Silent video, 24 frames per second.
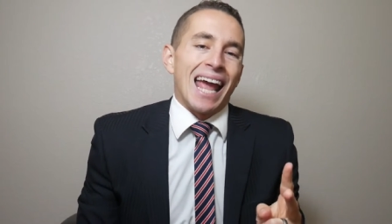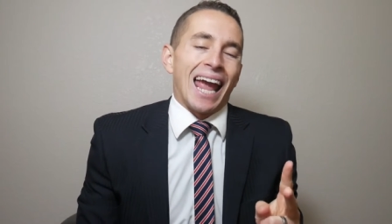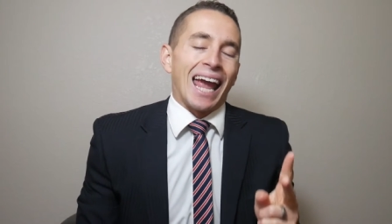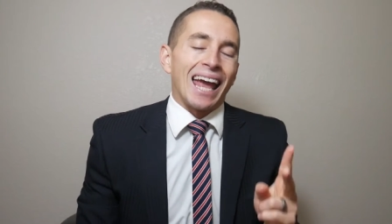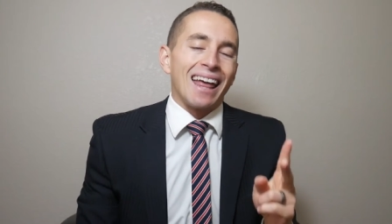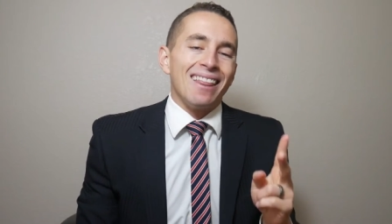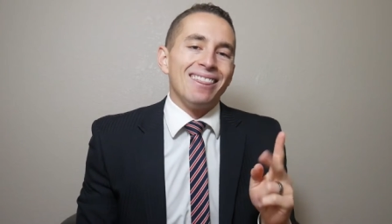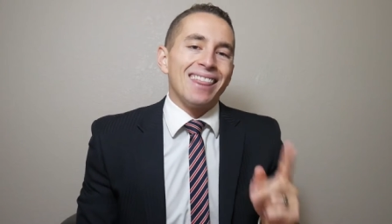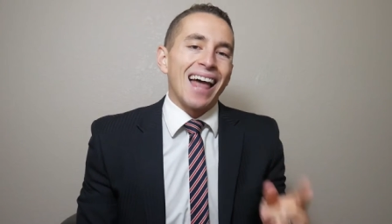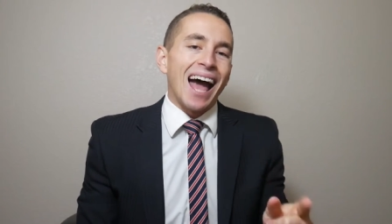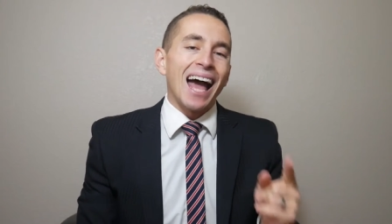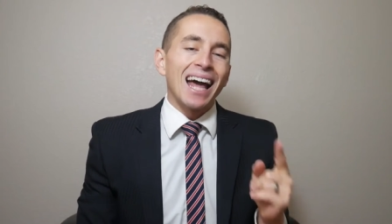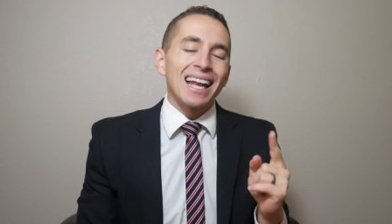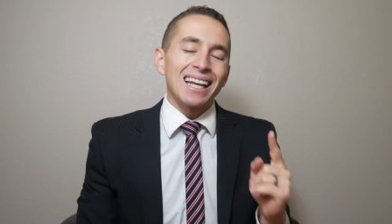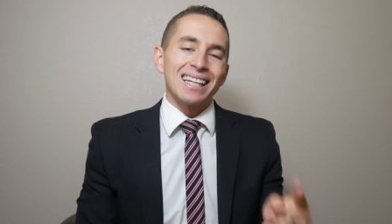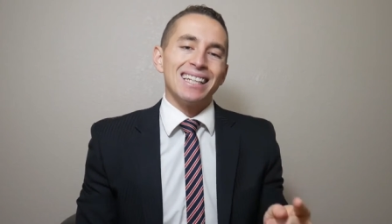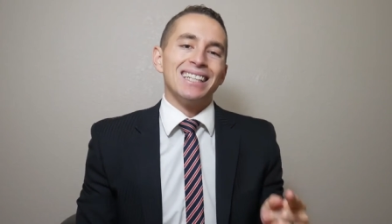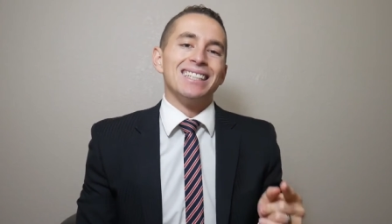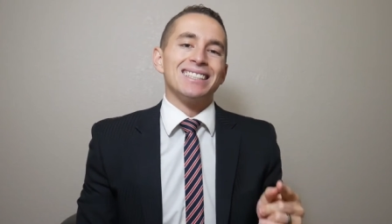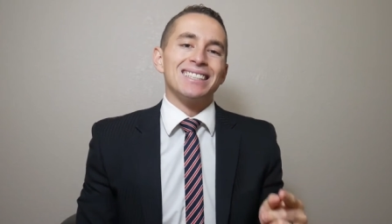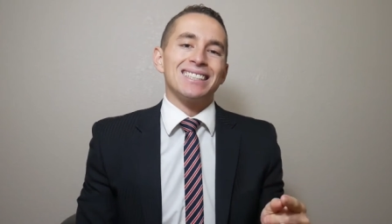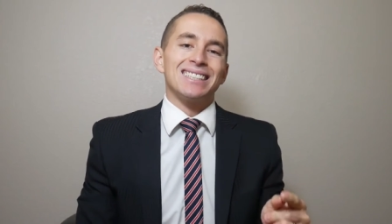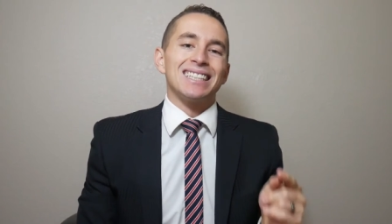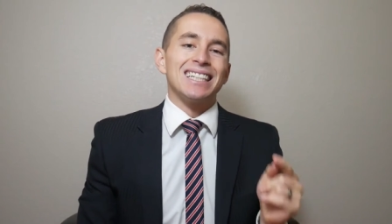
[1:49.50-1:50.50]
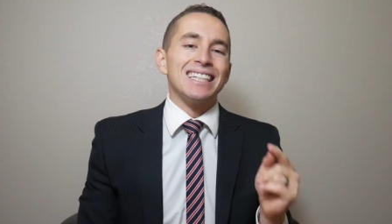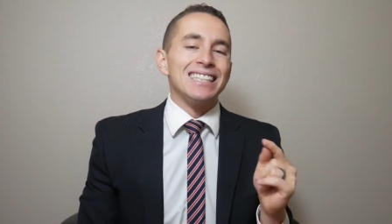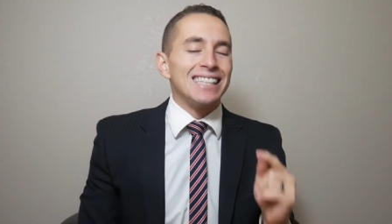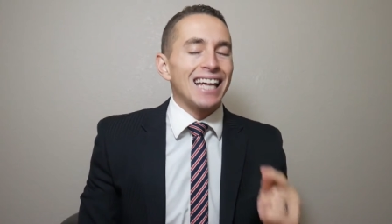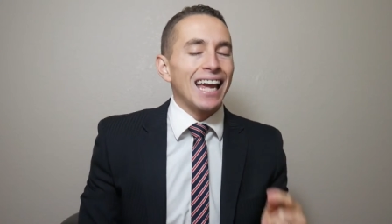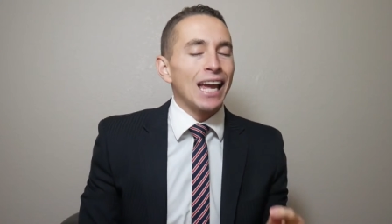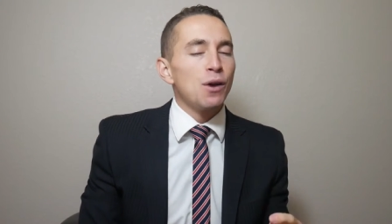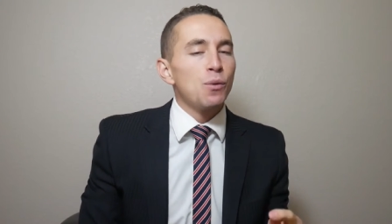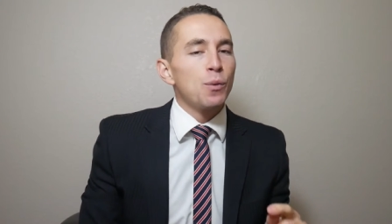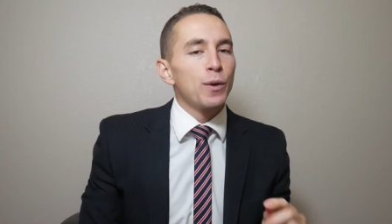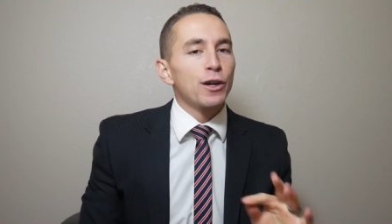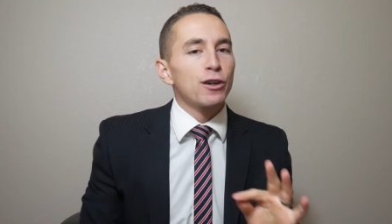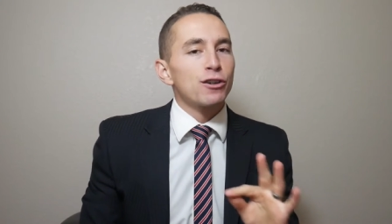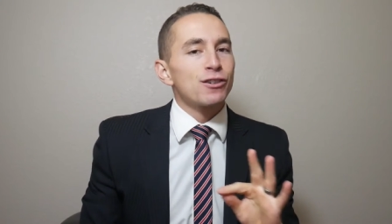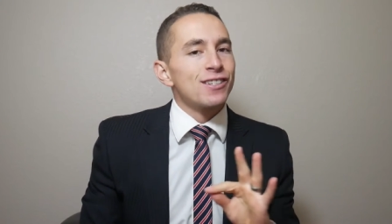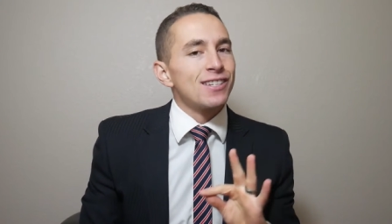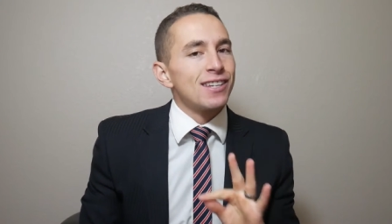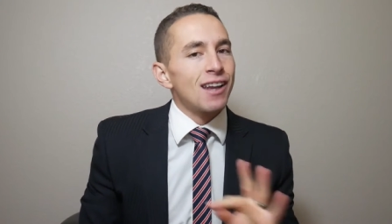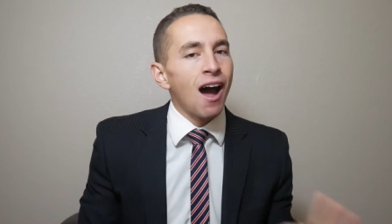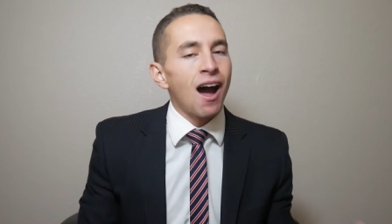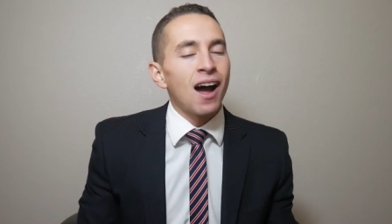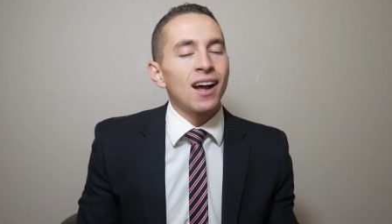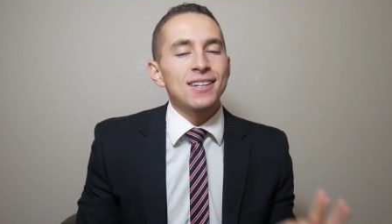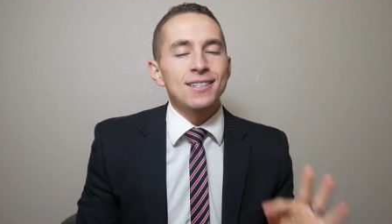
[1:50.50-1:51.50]
and that is today we are
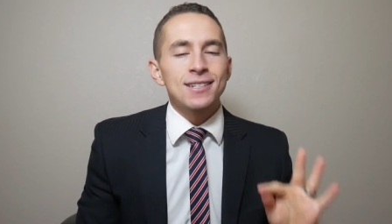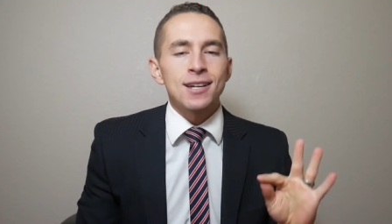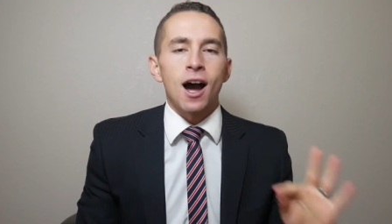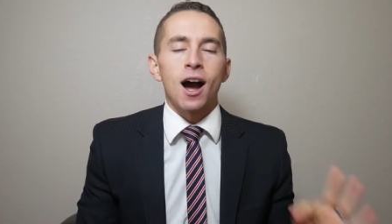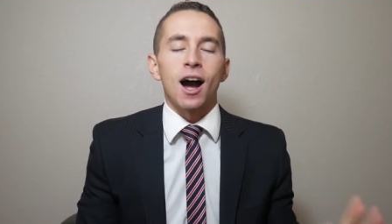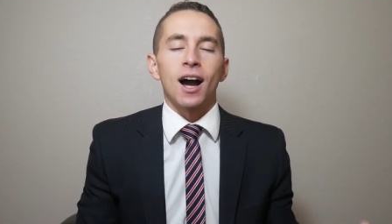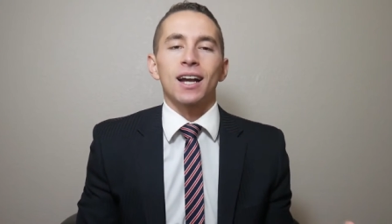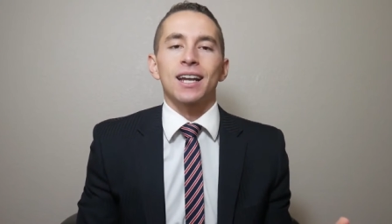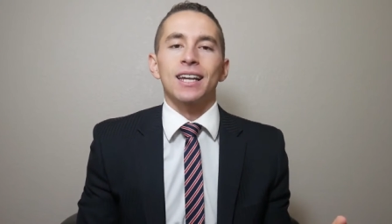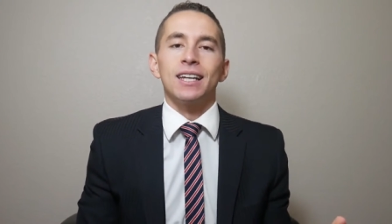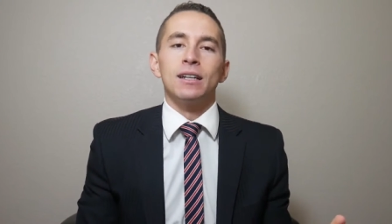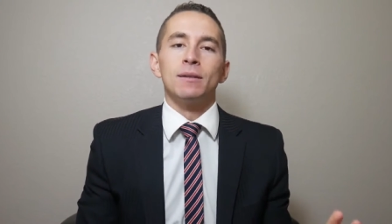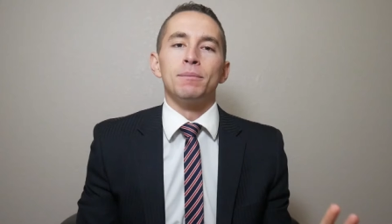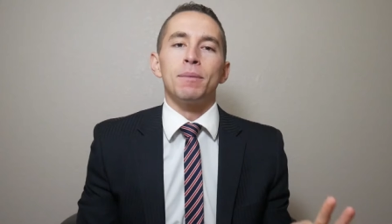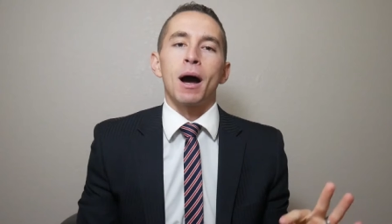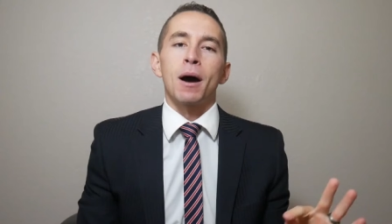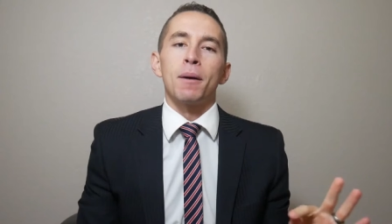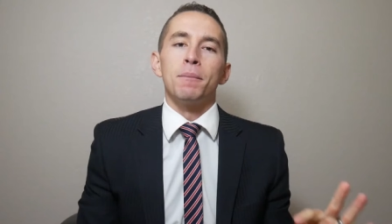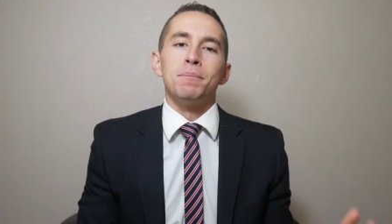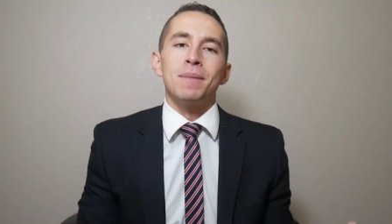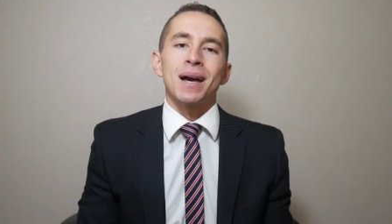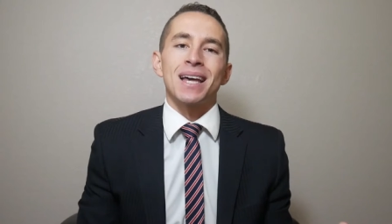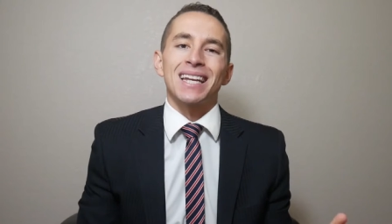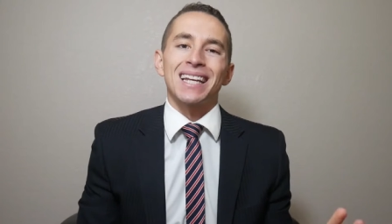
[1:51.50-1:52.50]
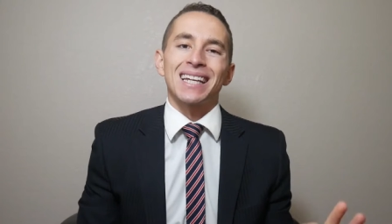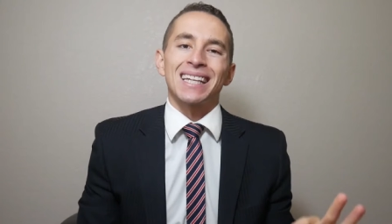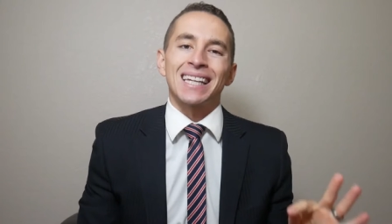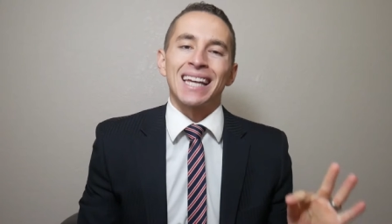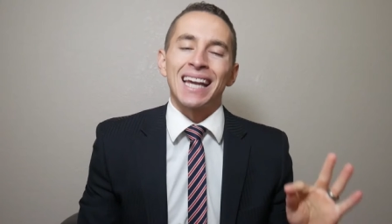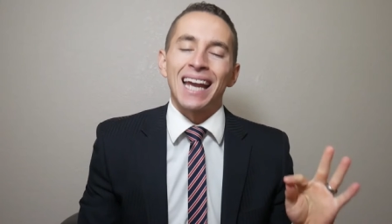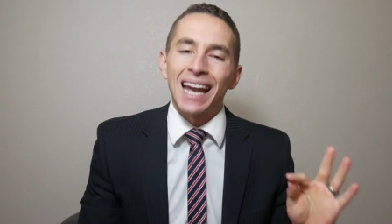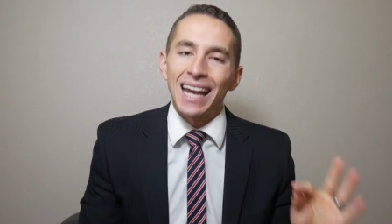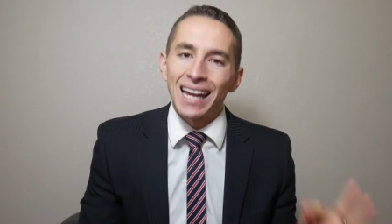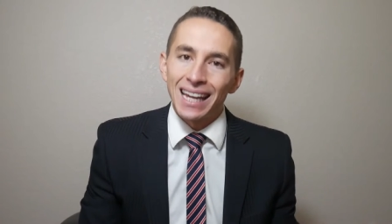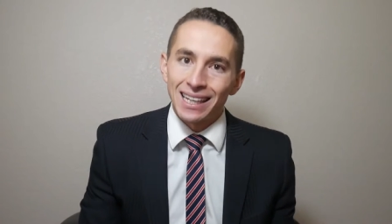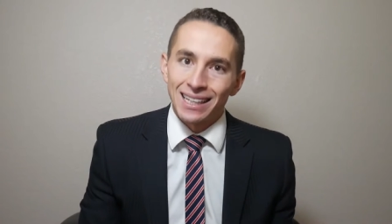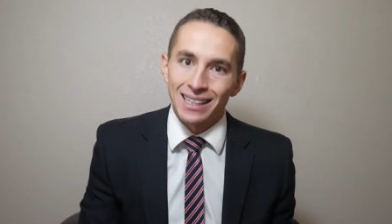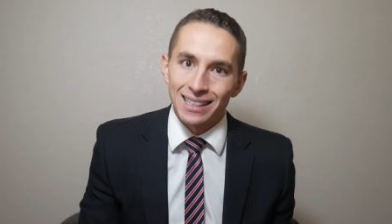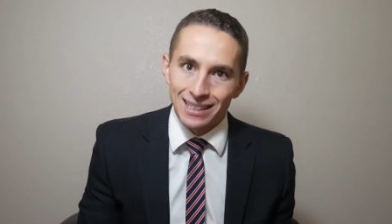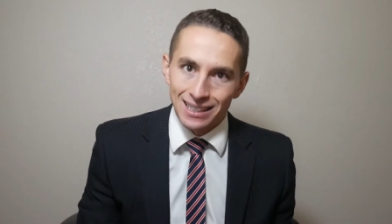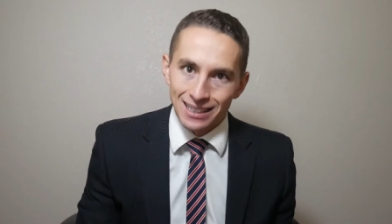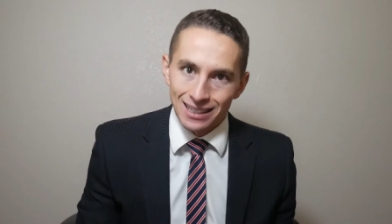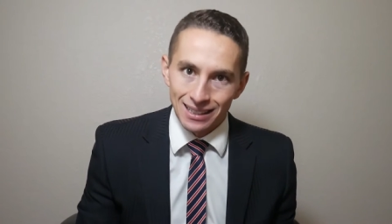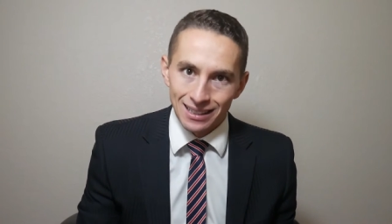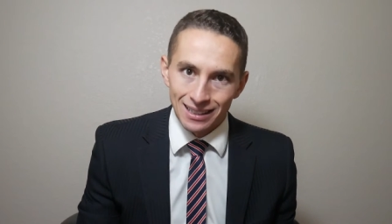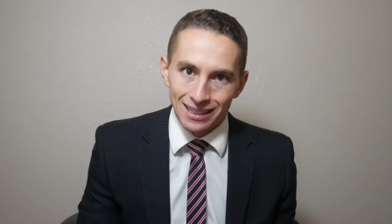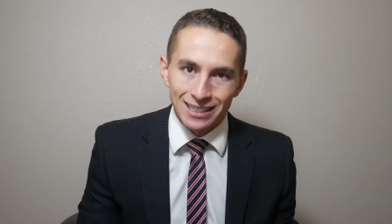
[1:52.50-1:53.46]
not talking about Medicaid.